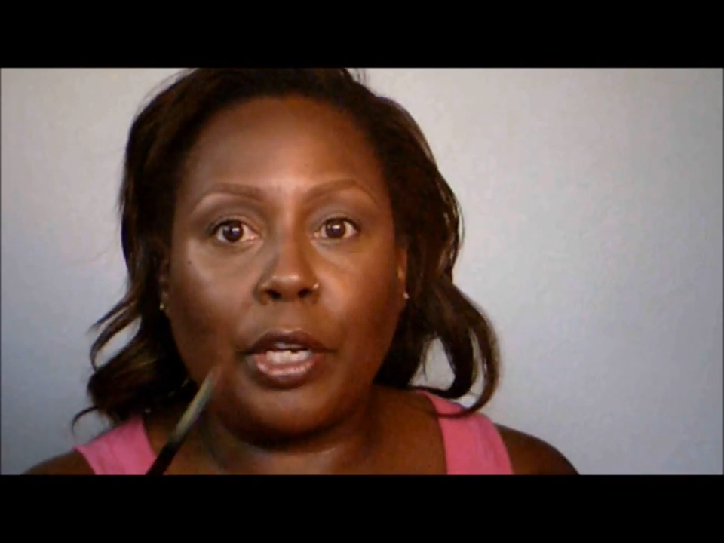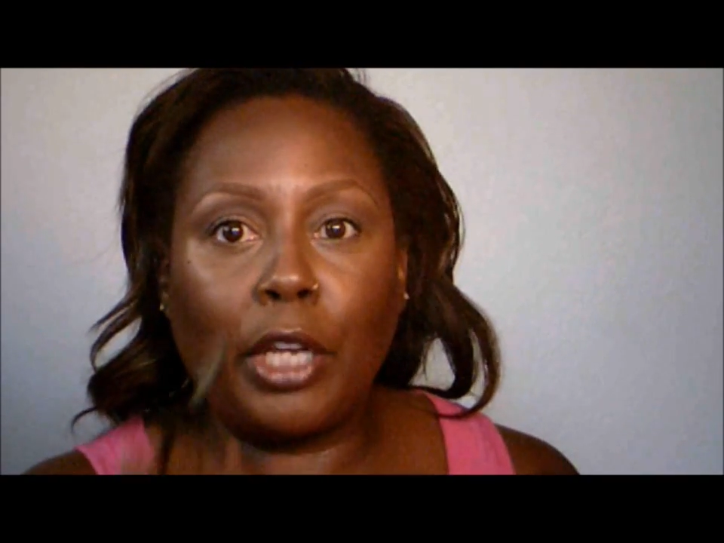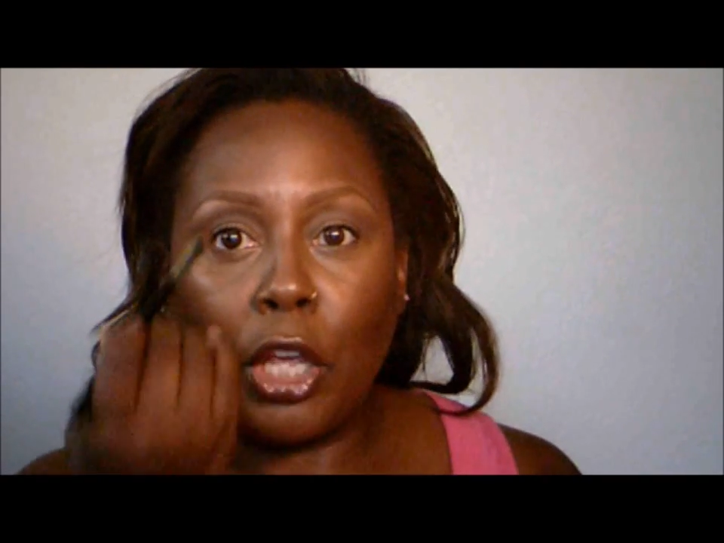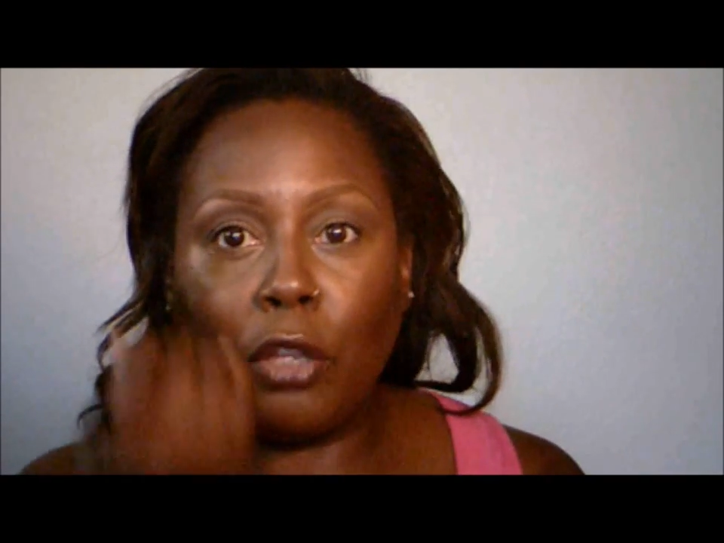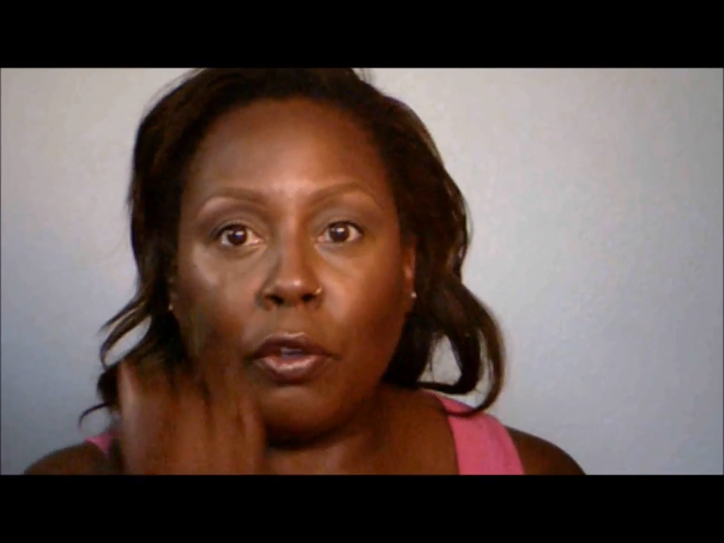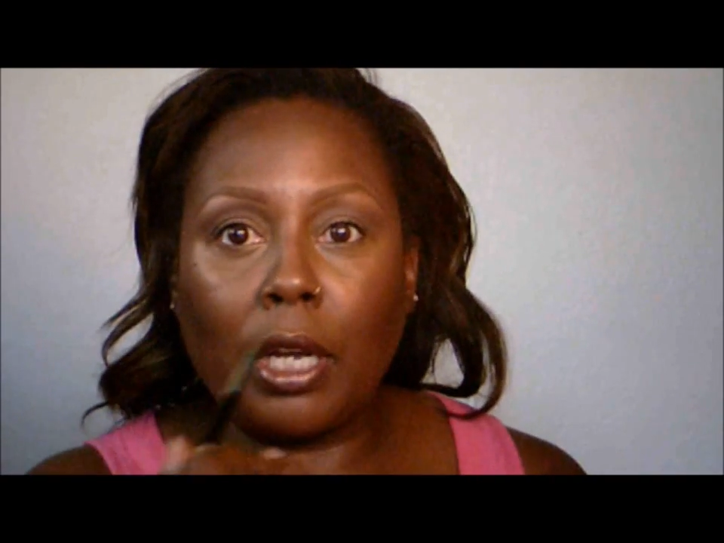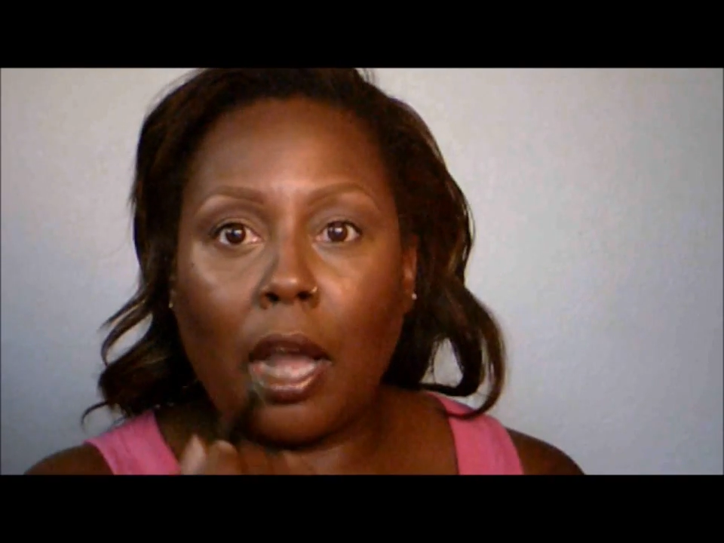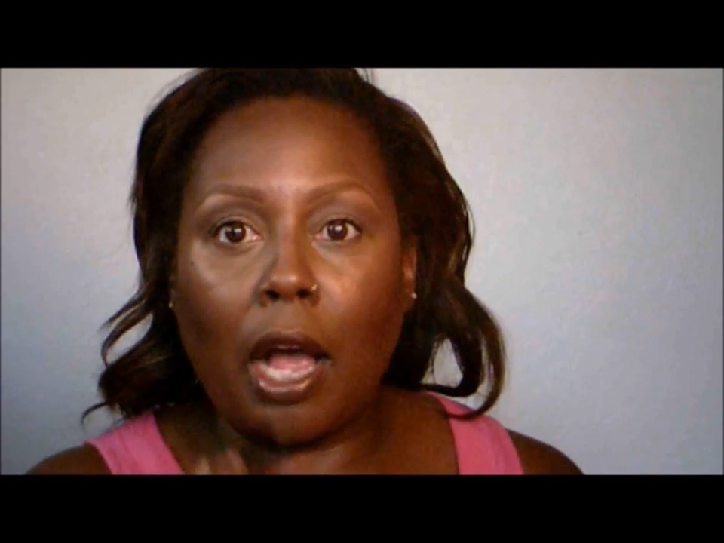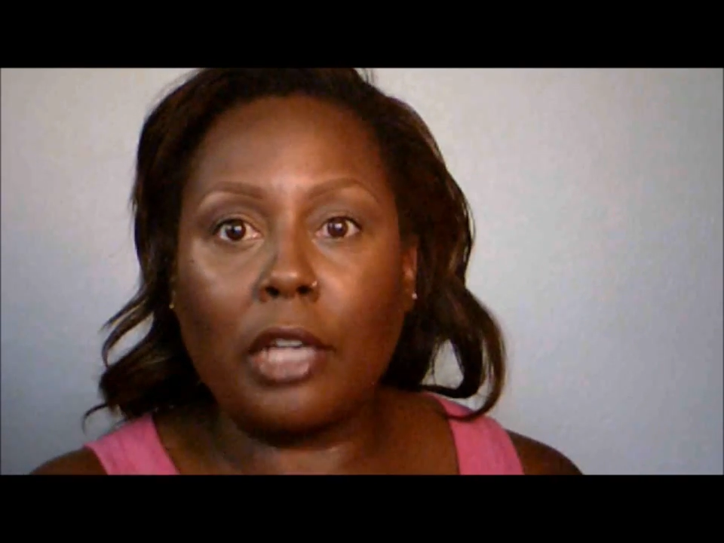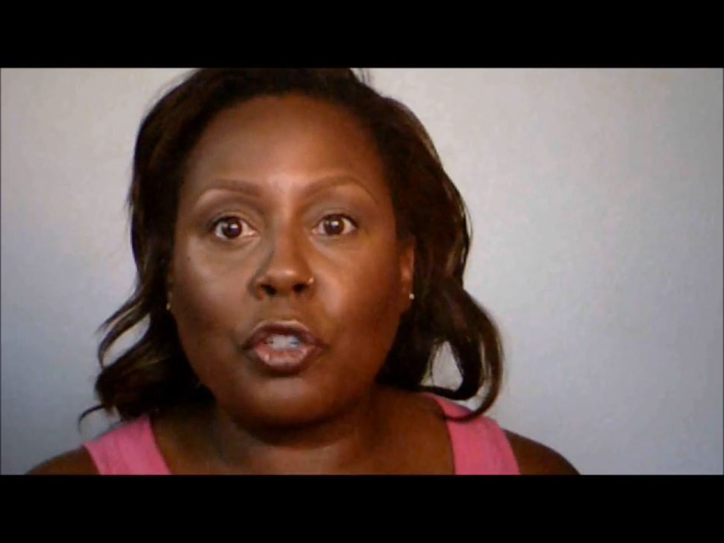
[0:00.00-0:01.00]
you can
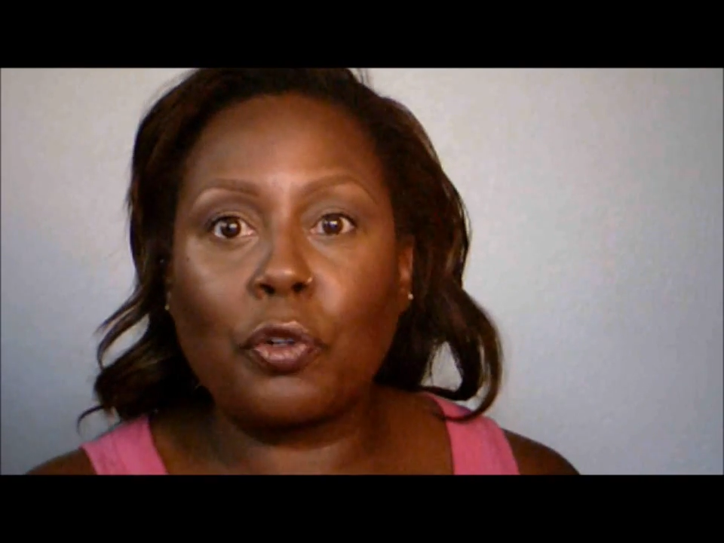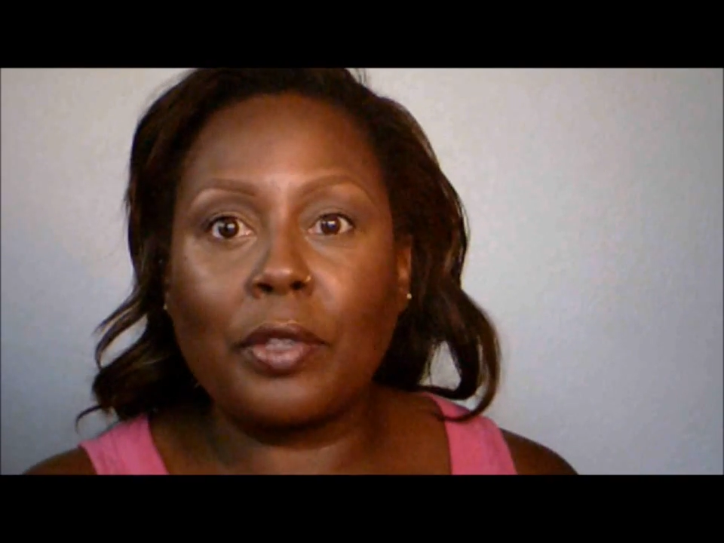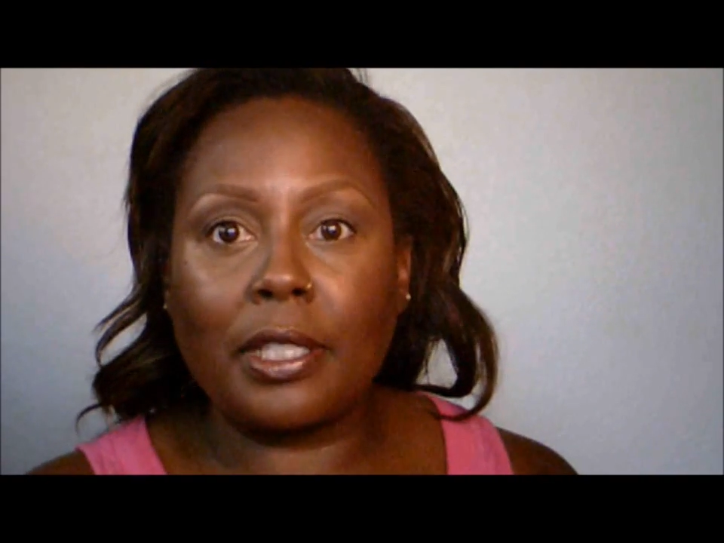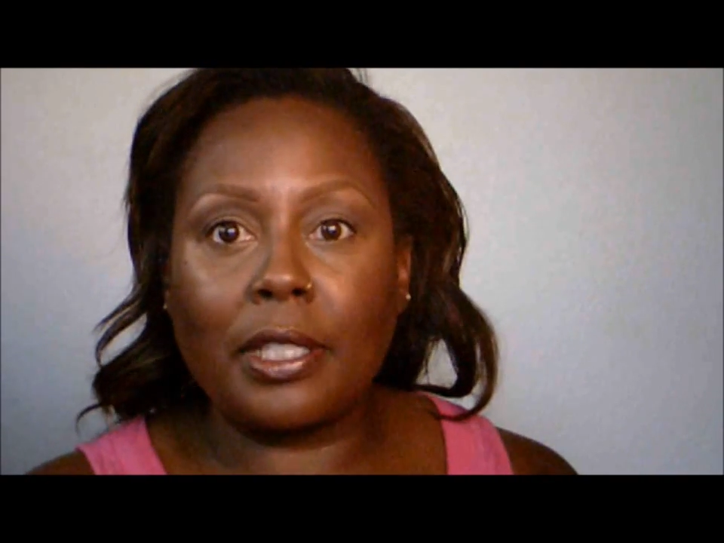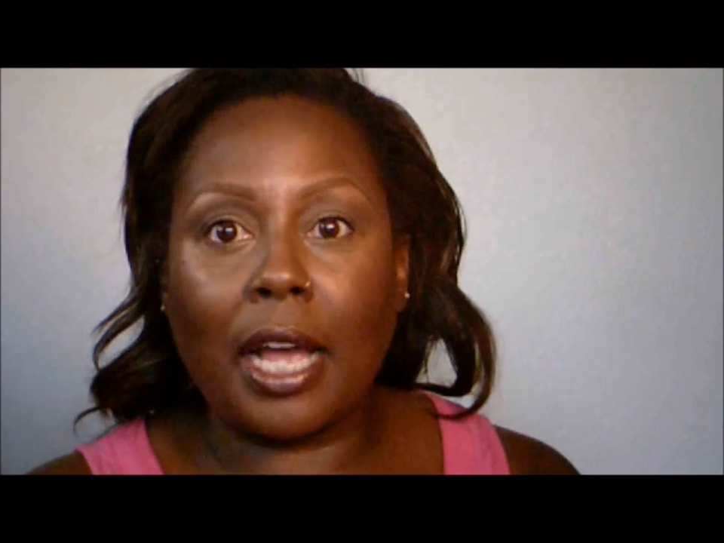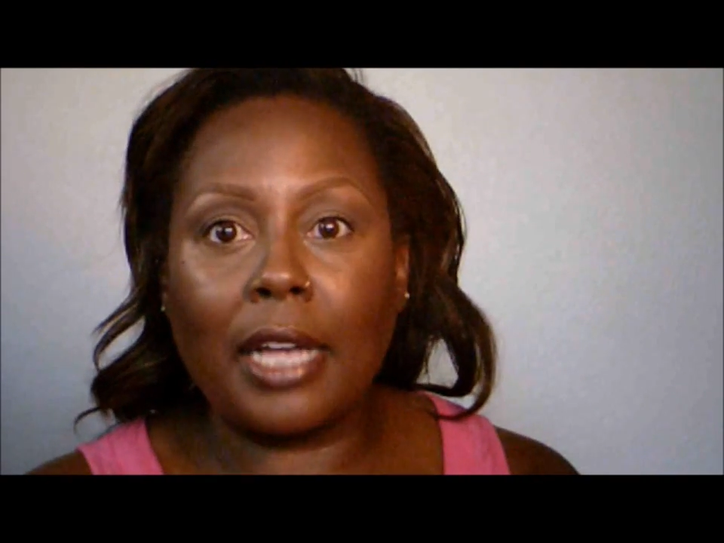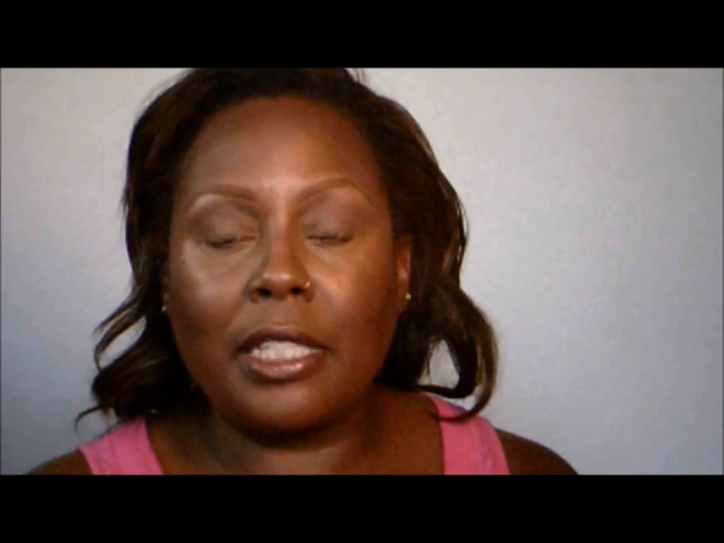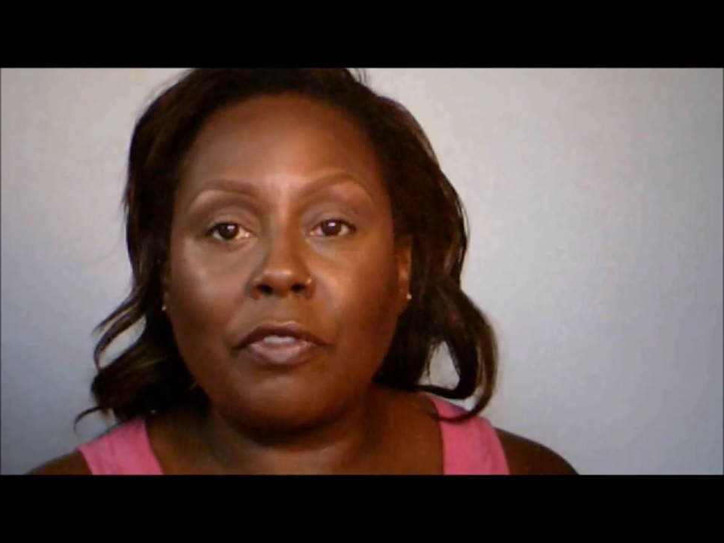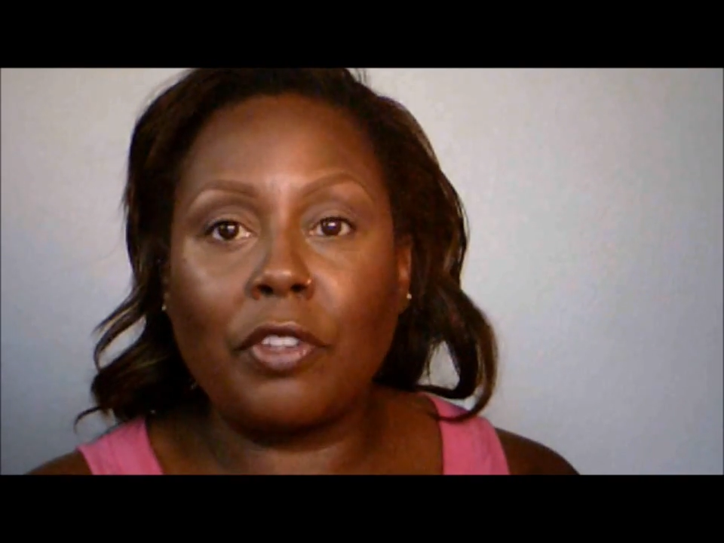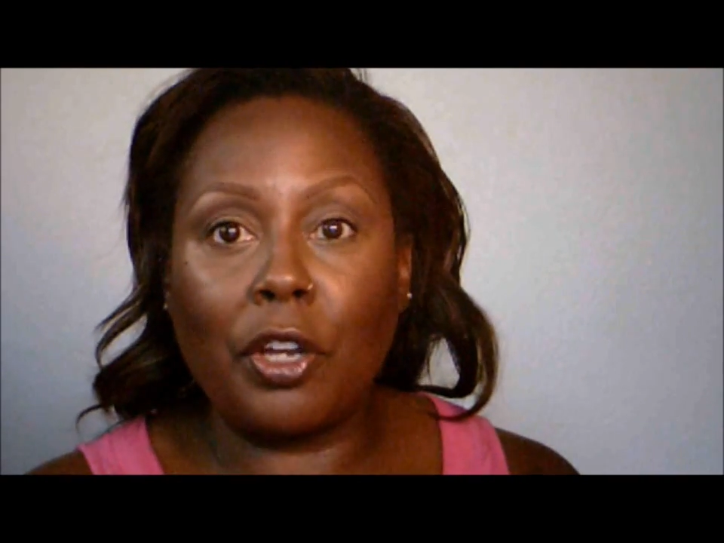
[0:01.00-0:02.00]
contour the sides of
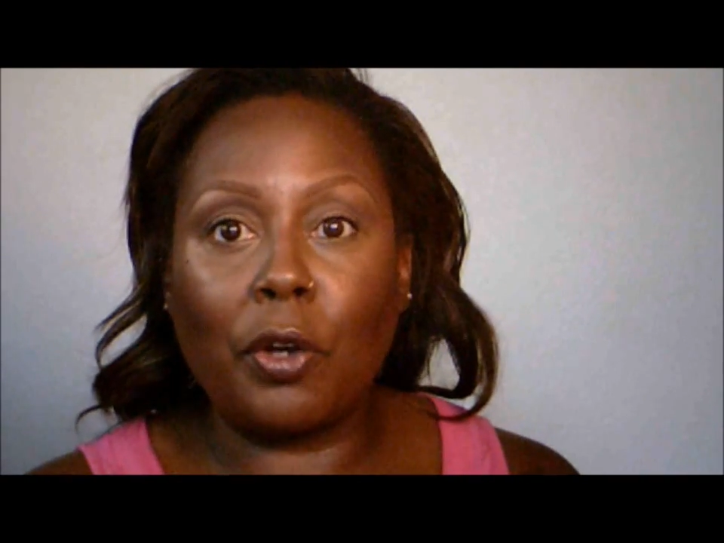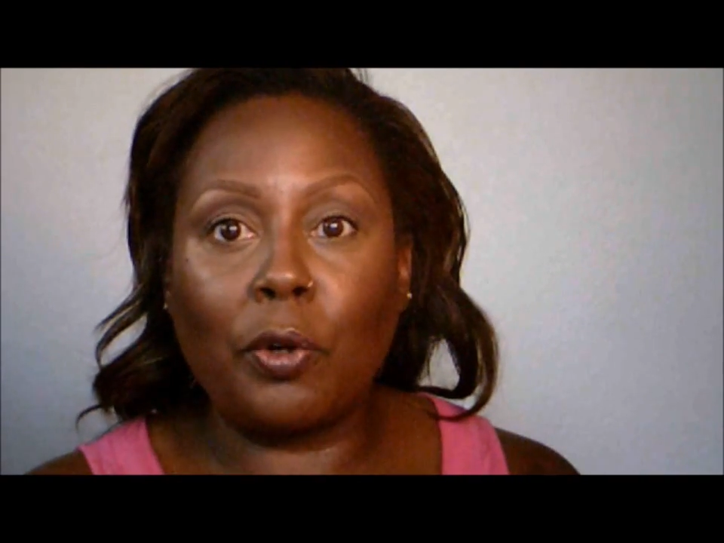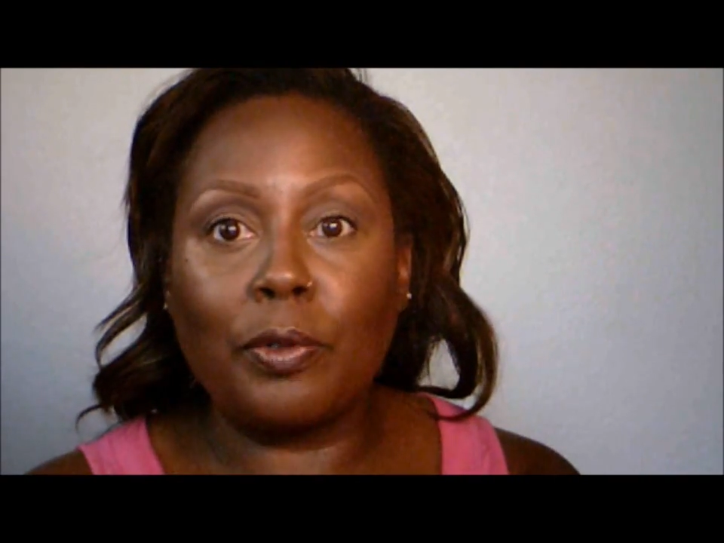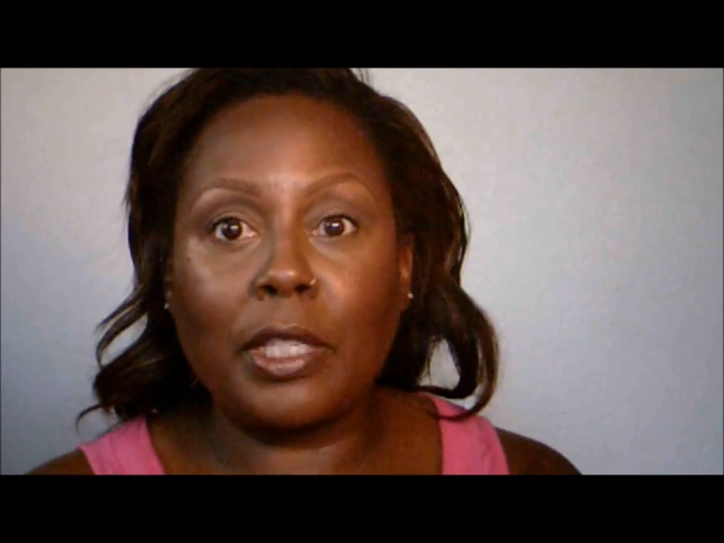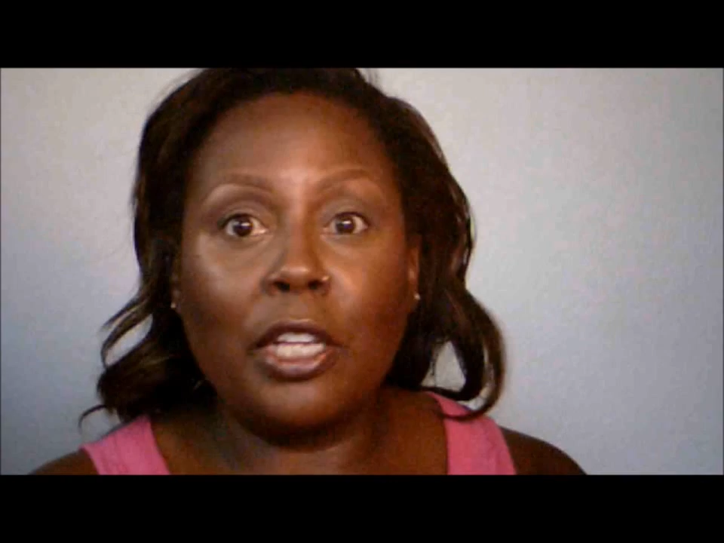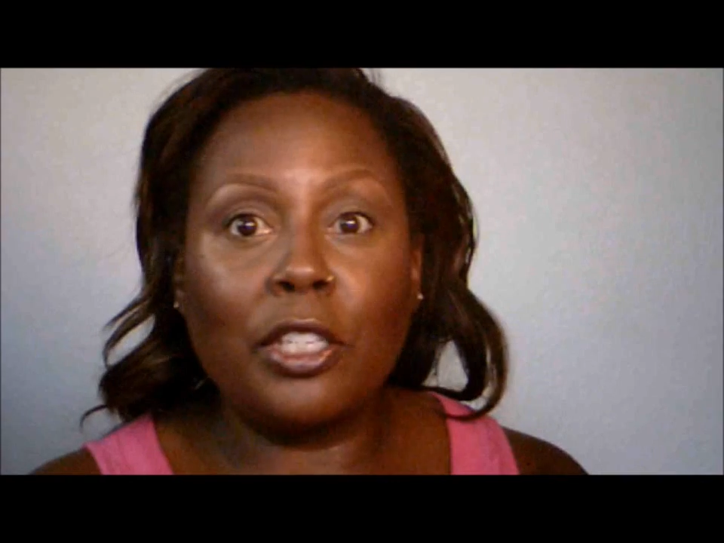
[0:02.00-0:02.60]
the nose.